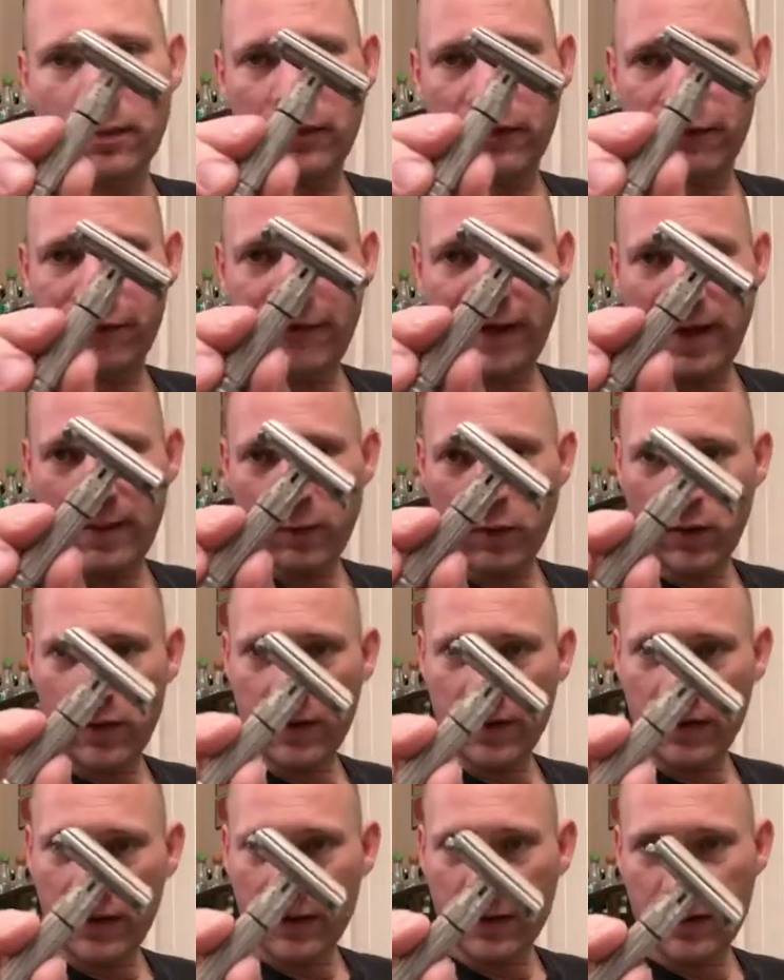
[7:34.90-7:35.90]
Fat
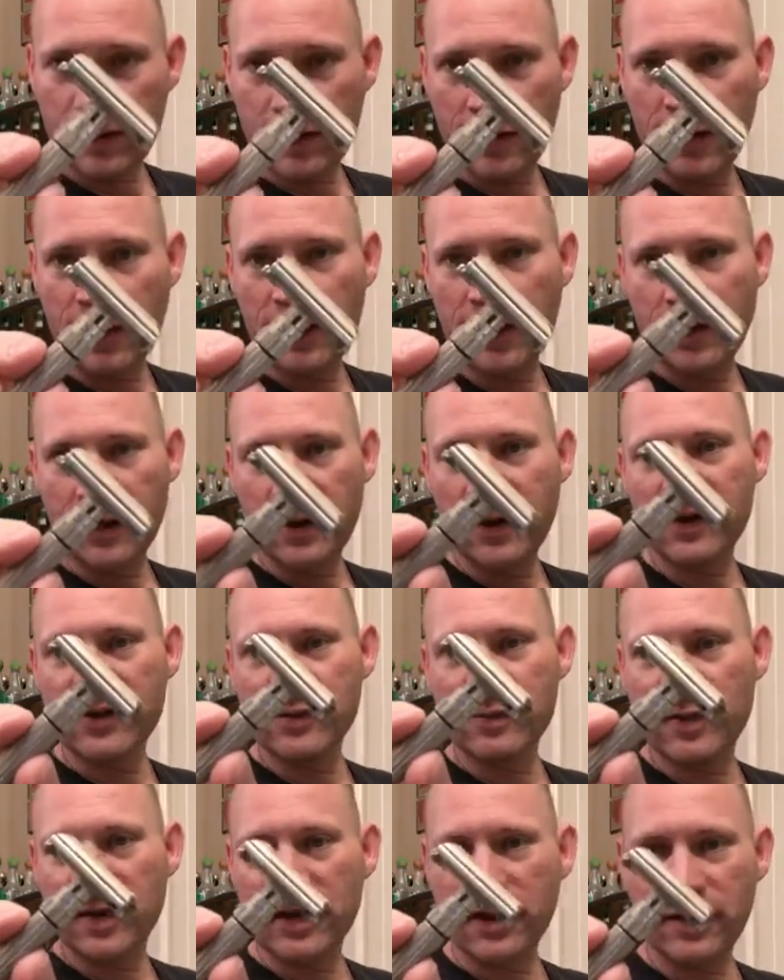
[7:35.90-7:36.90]
Boy has
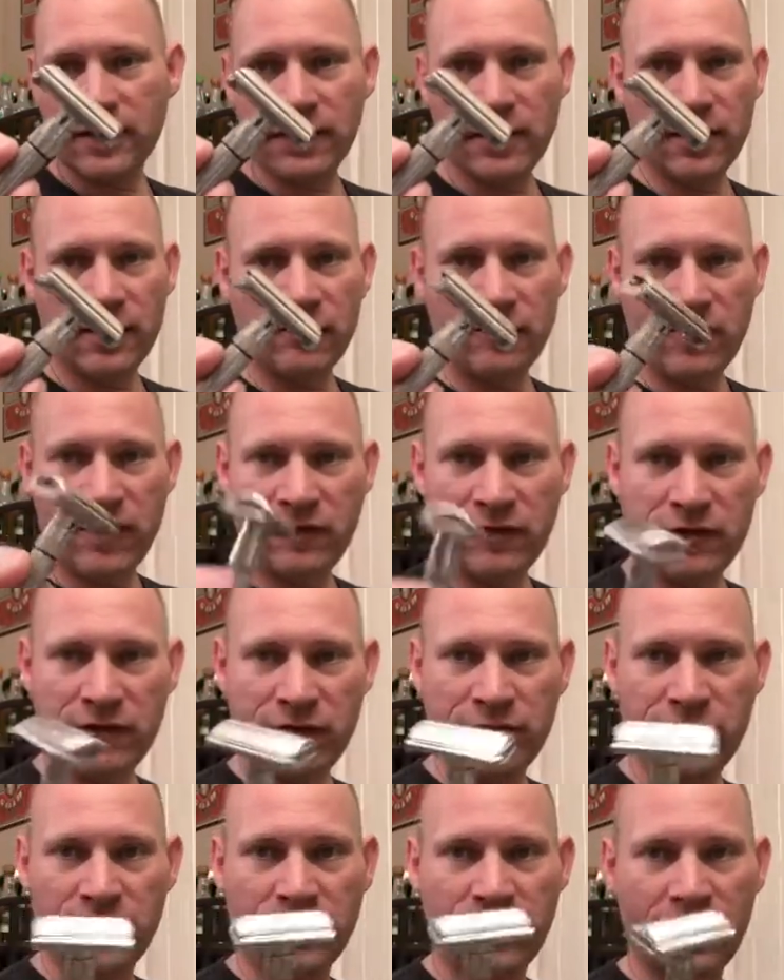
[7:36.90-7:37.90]
been a favorite
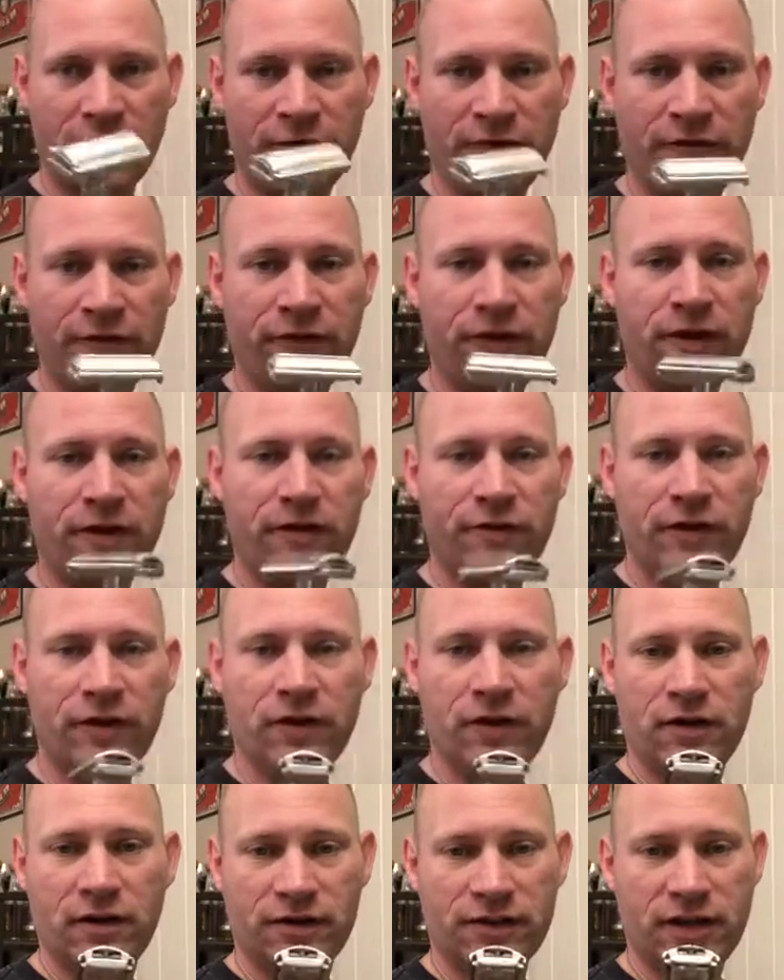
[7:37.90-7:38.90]
for a very, very
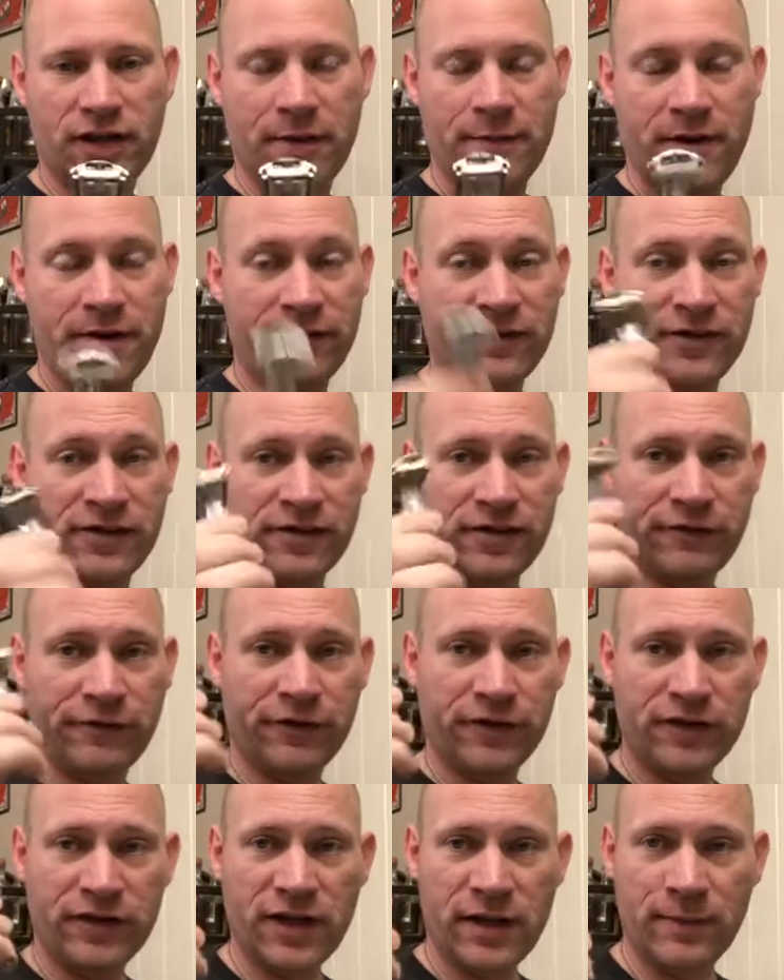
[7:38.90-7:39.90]
long time. Ever since the
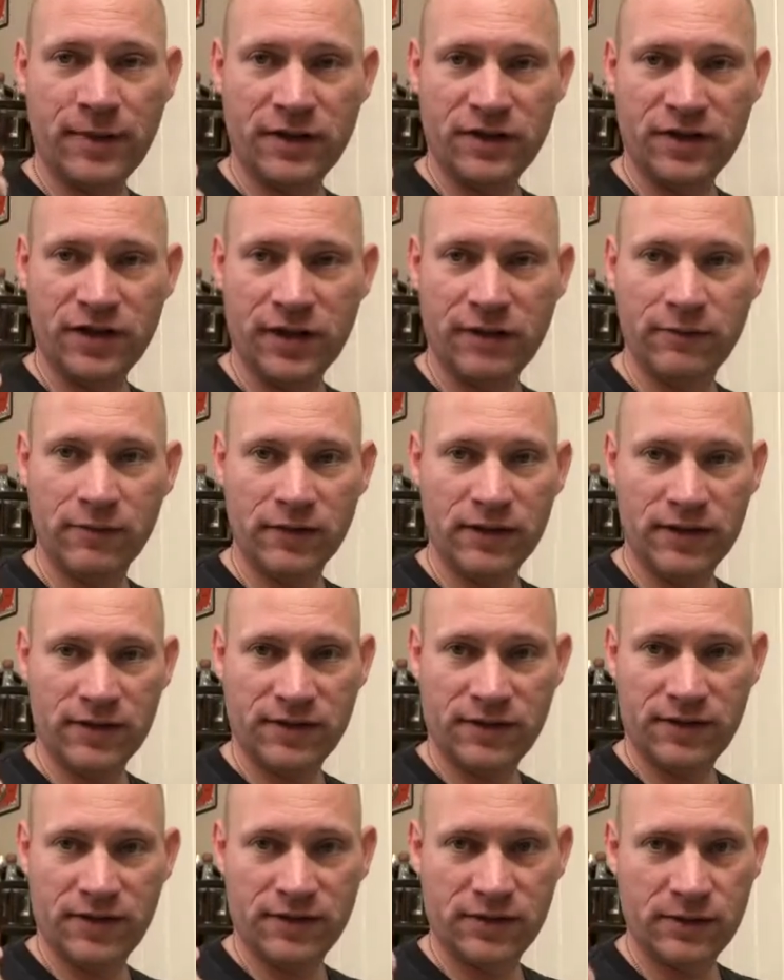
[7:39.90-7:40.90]
first time I shaved with
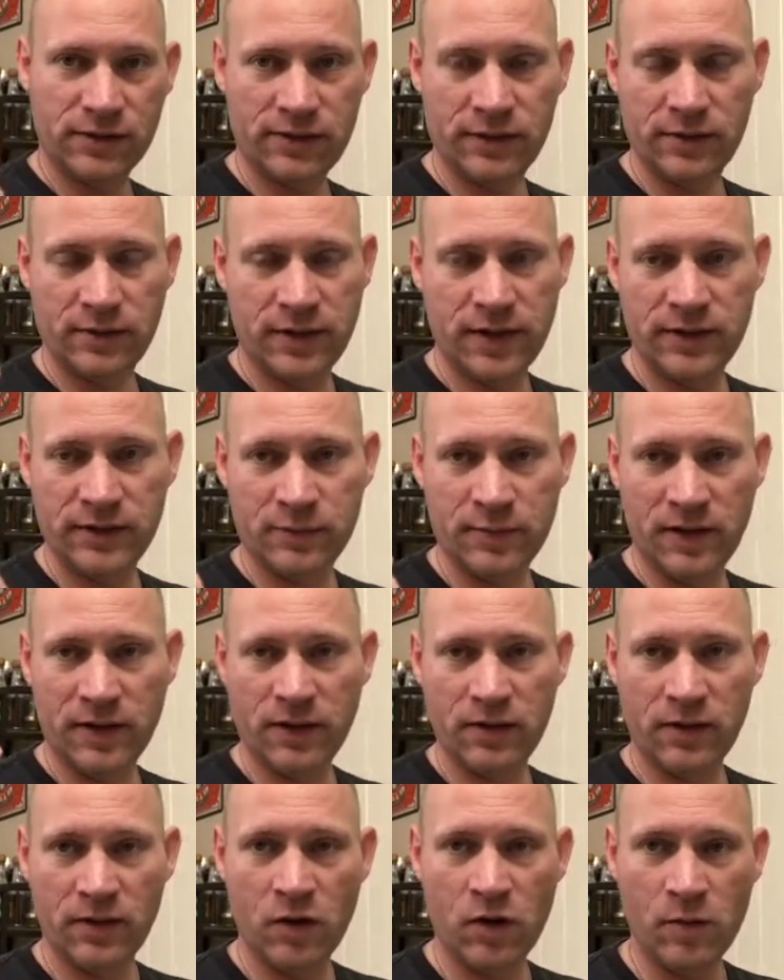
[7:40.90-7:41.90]
this has
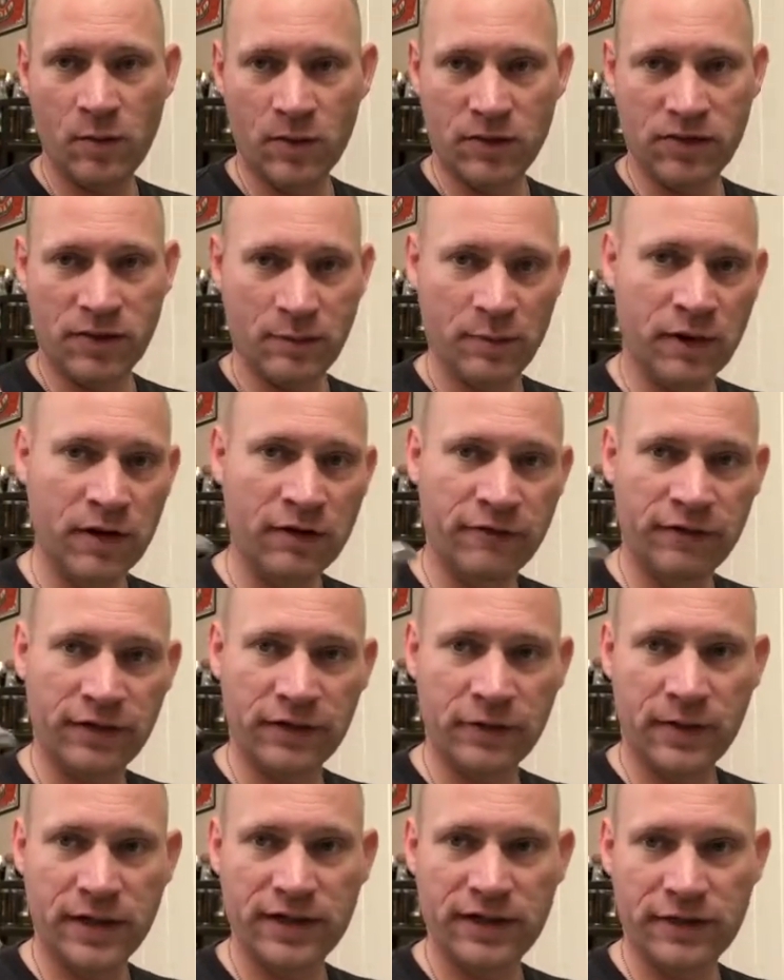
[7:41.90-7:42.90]
been almost a
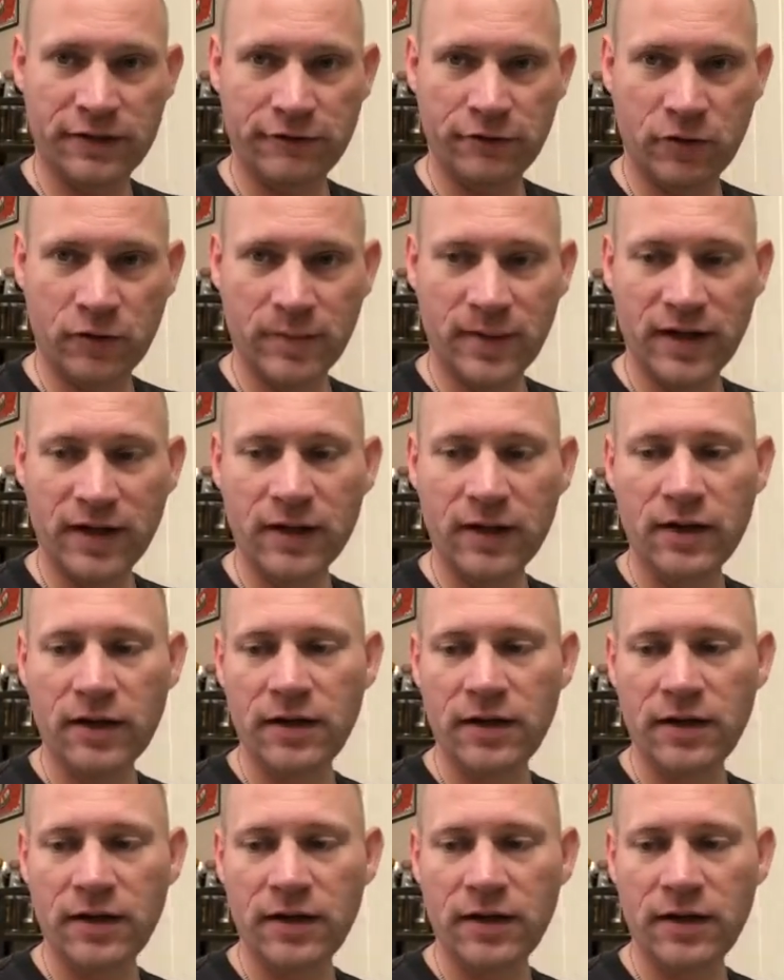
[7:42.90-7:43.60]
perfect razor for me.